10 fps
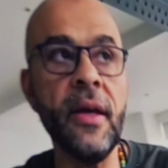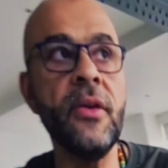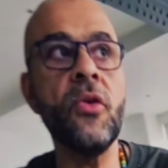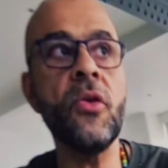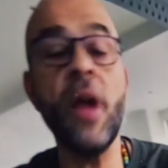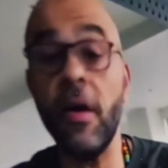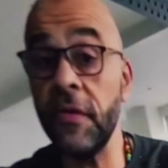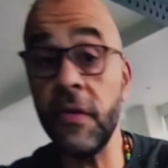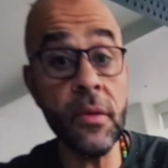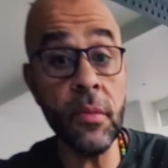You're
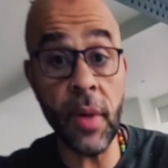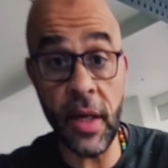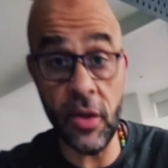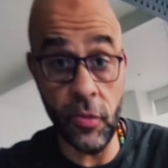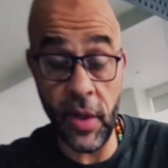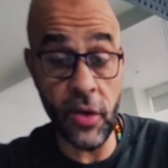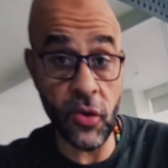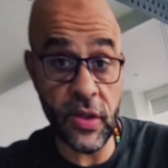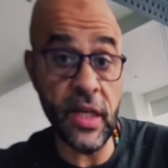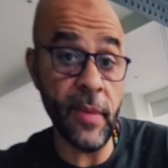loved by your
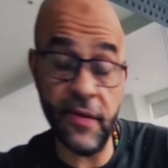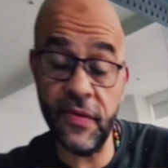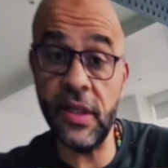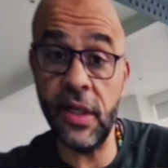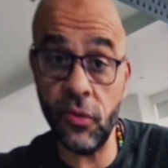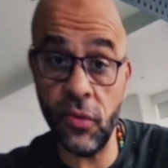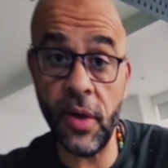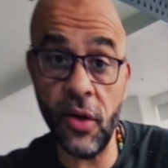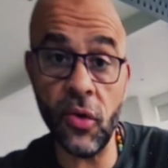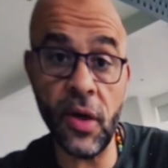team. I've seen it with
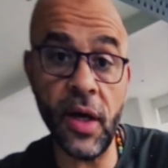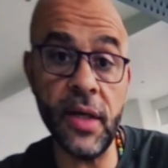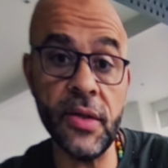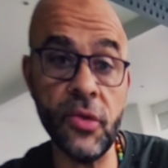my own eyes.